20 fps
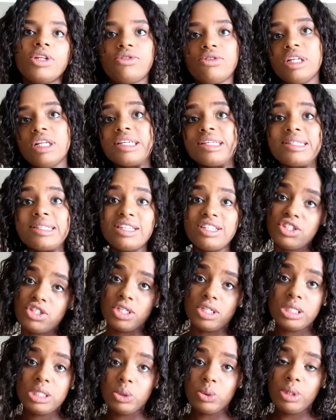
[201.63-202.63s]
it really
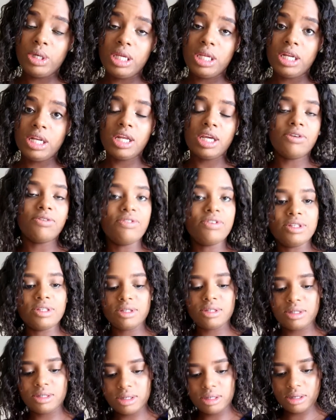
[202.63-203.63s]
cinches you in if
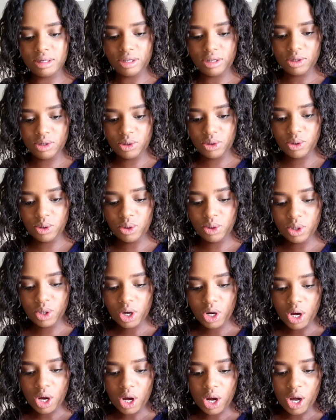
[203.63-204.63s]
it's, you know,
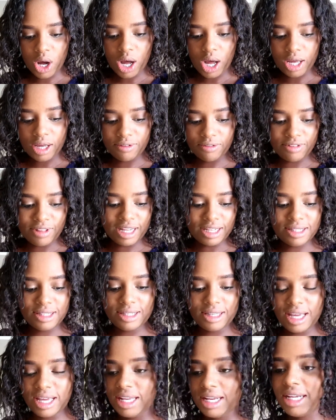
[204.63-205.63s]
if
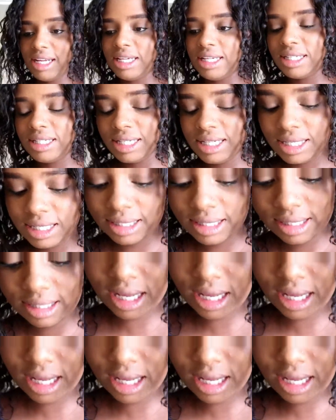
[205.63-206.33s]
that's, and it is